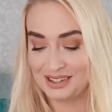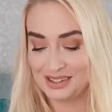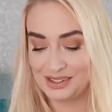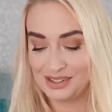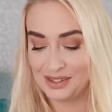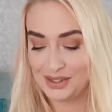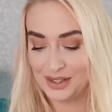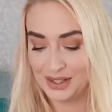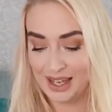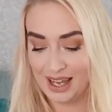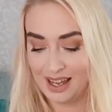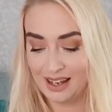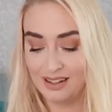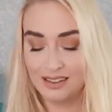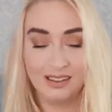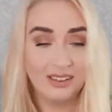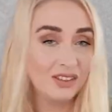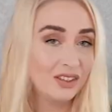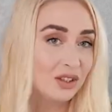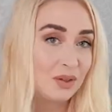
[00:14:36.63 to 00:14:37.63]
So again,
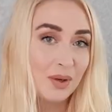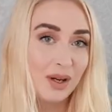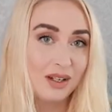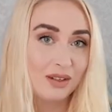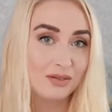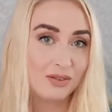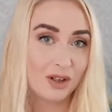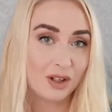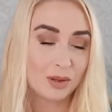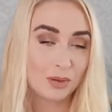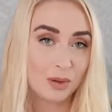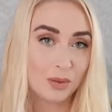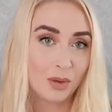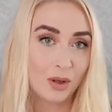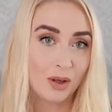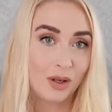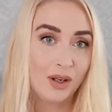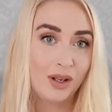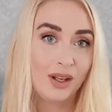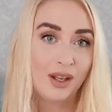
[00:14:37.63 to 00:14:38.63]
another quite affordable
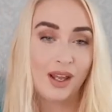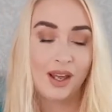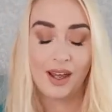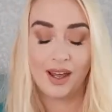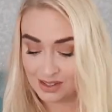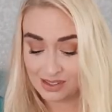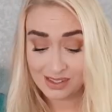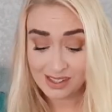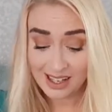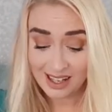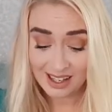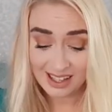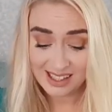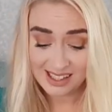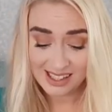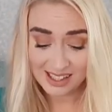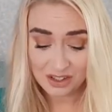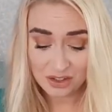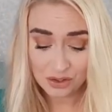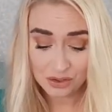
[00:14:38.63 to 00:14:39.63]
one. So yeah, like I
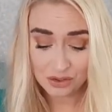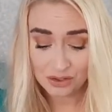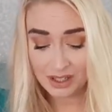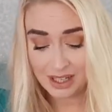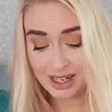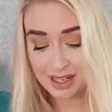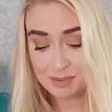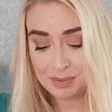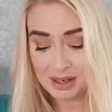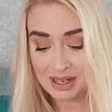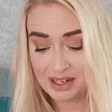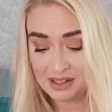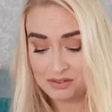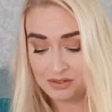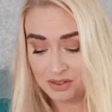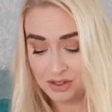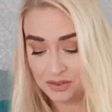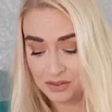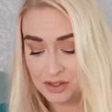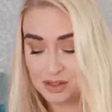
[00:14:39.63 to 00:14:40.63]
said, don't line my eyes
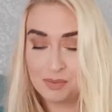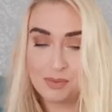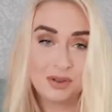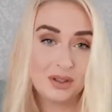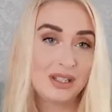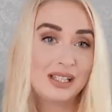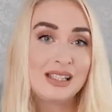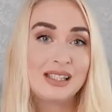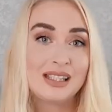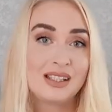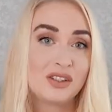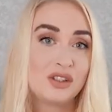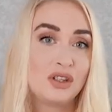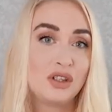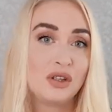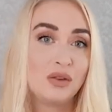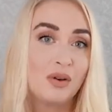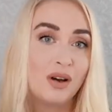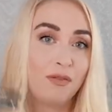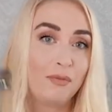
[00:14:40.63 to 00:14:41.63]
very often, but these are the
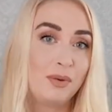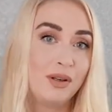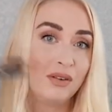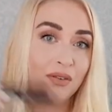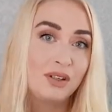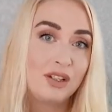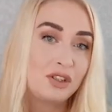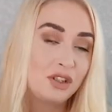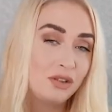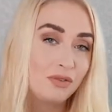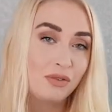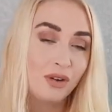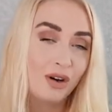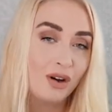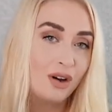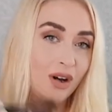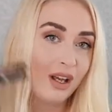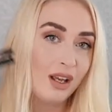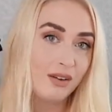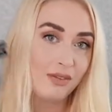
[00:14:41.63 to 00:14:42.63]
two I've been reaching
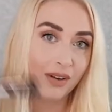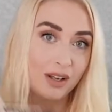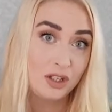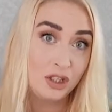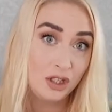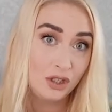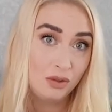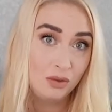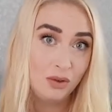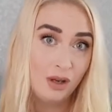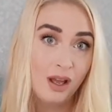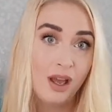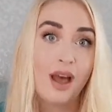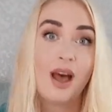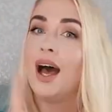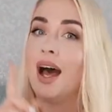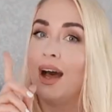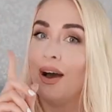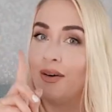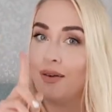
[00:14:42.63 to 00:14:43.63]
for if I do.
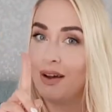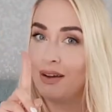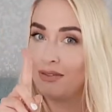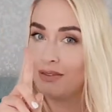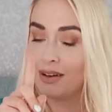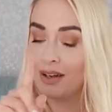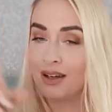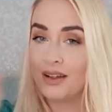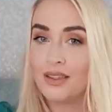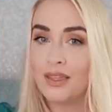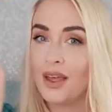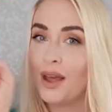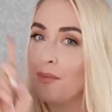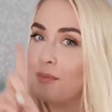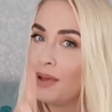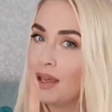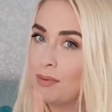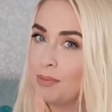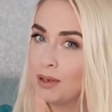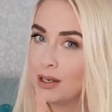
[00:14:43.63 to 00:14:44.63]
However, there
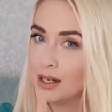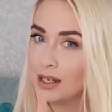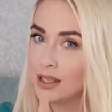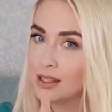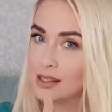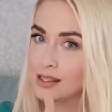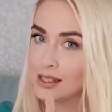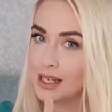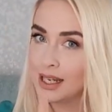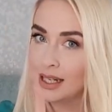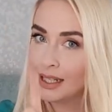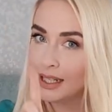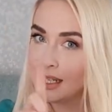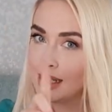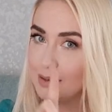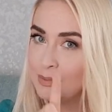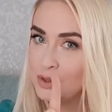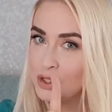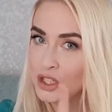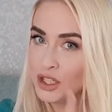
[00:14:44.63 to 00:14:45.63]
may be a little slight
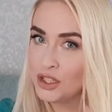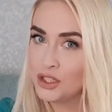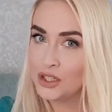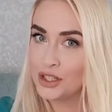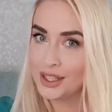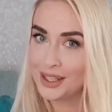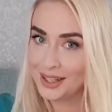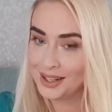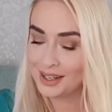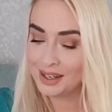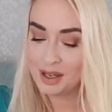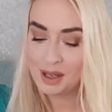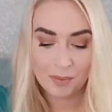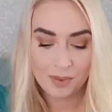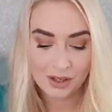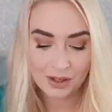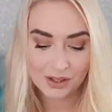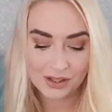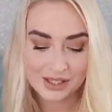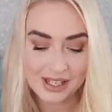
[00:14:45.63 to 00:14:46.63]
game changer here
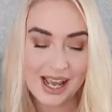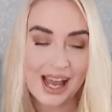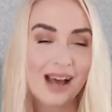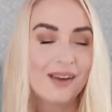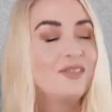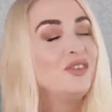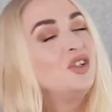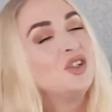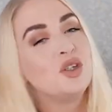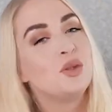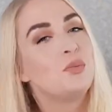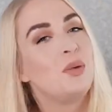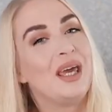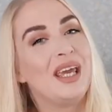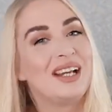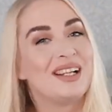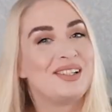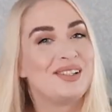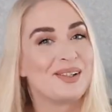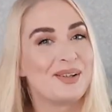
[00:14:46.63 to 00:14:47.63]
because I have just
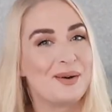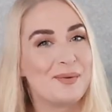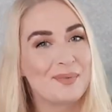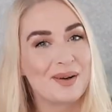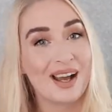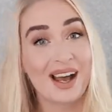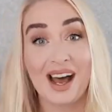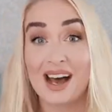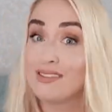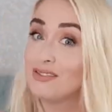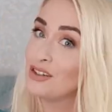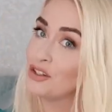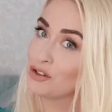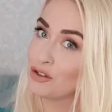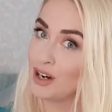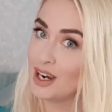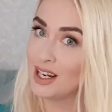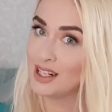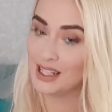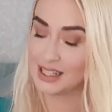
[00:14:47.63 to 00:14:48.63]
picked up, I haven't
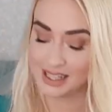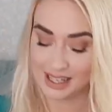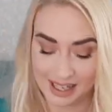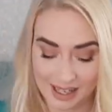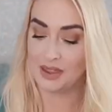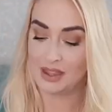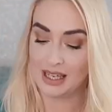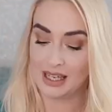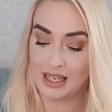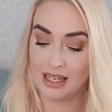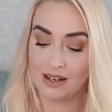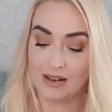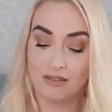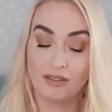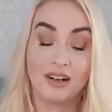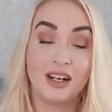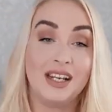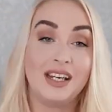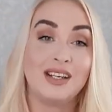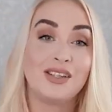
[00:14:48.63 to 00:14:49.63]
tried it yet, the
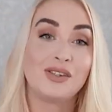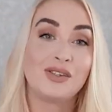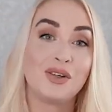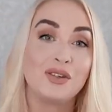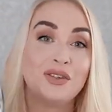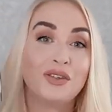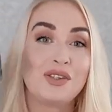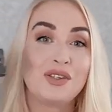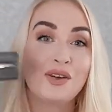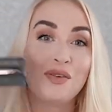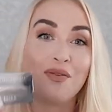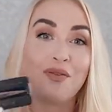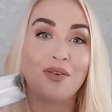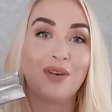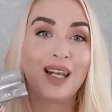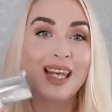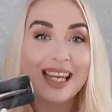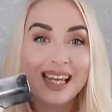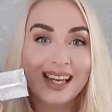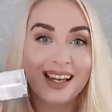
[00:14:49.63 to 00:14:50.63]
Renaissance
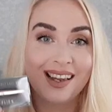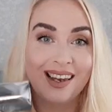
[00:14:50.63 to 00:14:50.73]
Flick